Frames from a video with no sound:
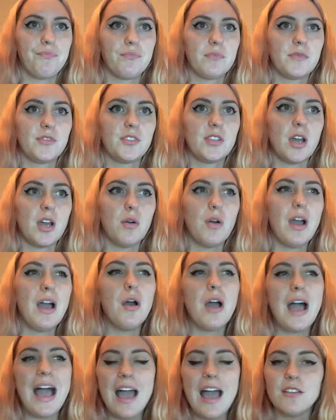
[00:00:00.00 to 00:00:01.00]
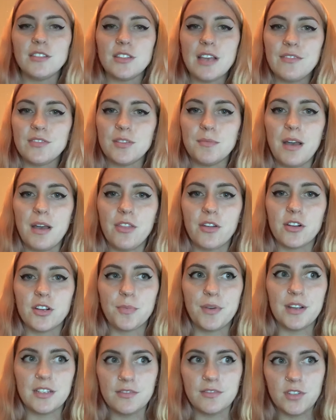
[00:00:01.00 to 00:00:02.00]
So I also have some other
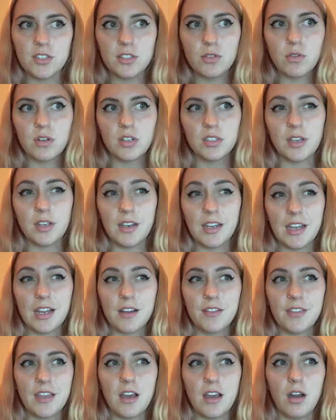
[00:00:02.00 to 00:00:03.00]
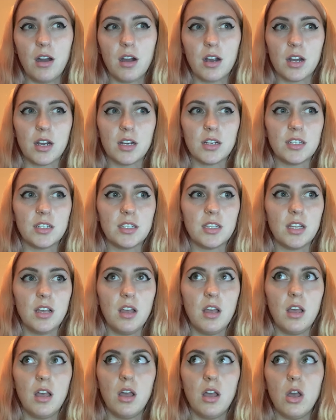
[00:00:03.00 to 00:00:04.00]
depressive disorders on here that aren't
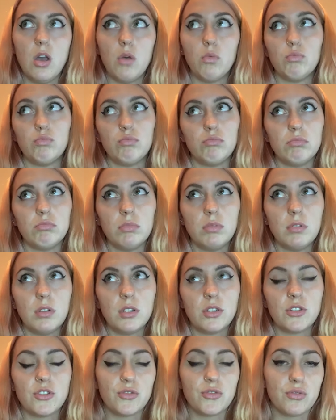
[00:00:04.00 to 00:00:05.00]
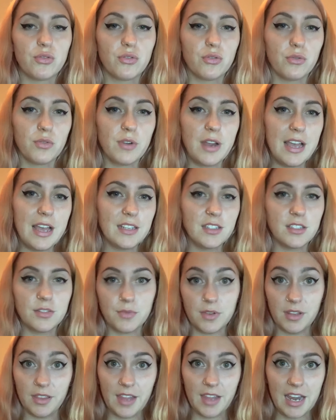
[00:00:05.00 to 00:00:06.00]
Tourette's
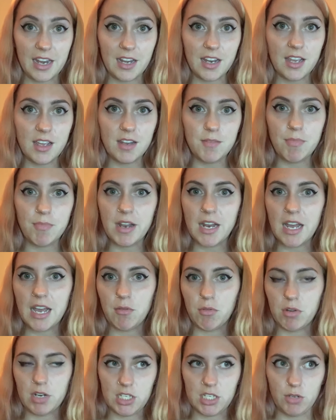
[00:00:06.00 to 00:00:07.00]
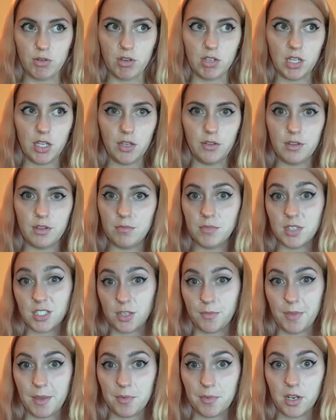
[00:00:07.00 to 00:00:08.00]
related, but I wanted to include them just
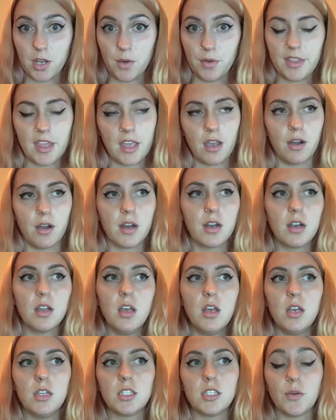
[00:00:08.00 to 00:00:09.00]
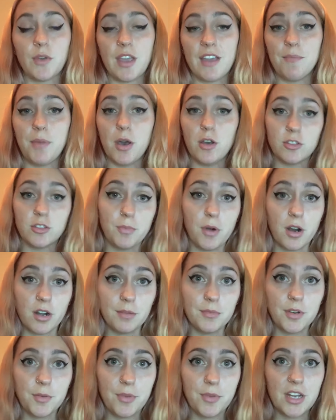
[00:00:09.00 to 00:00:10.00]
so people know what they are. So we have
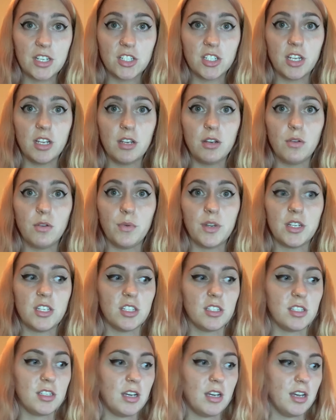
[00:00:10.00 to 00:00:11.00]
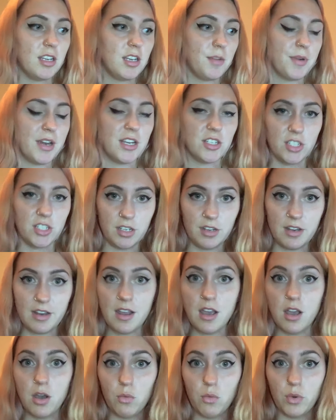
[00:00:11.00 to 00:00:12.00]
postpartum depression, which is depression
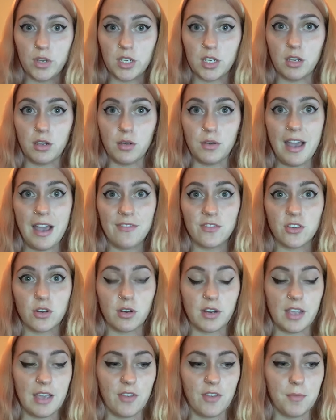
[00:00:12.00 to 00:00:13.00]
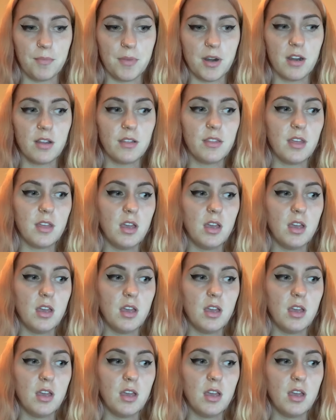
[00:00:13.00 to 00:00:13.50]
when you, after giving birth.